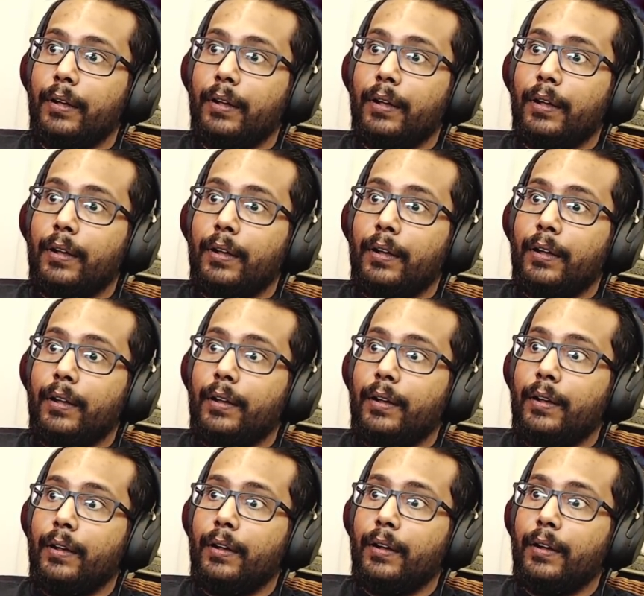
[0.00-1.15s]

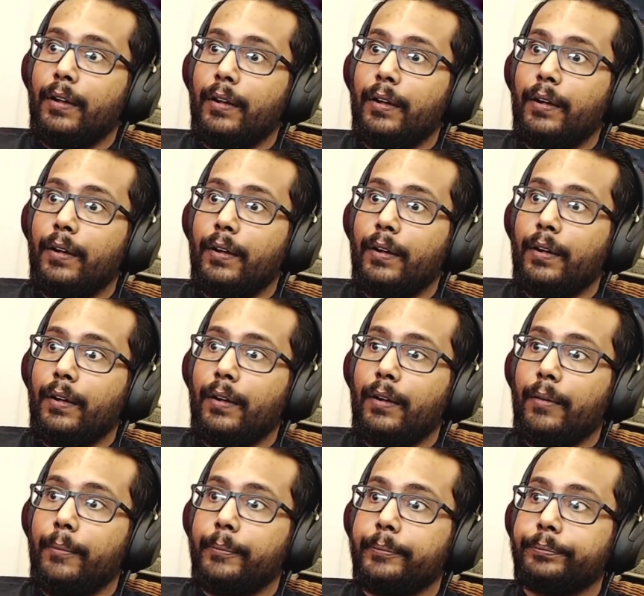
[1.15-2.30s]

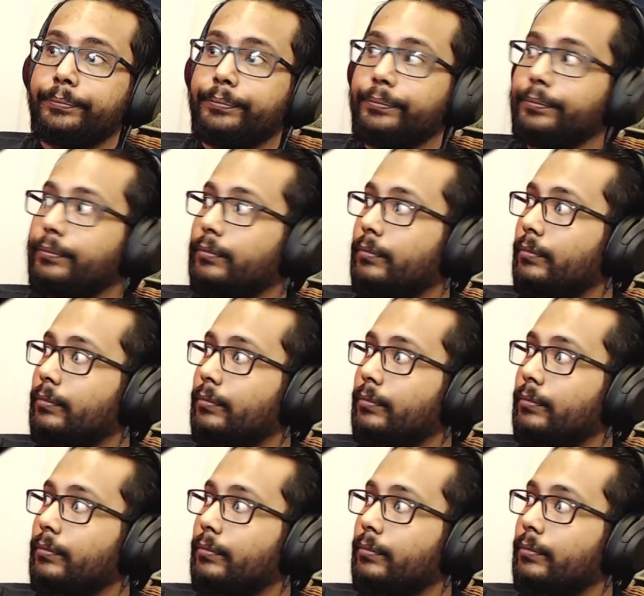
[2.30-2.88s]
(no one is talking)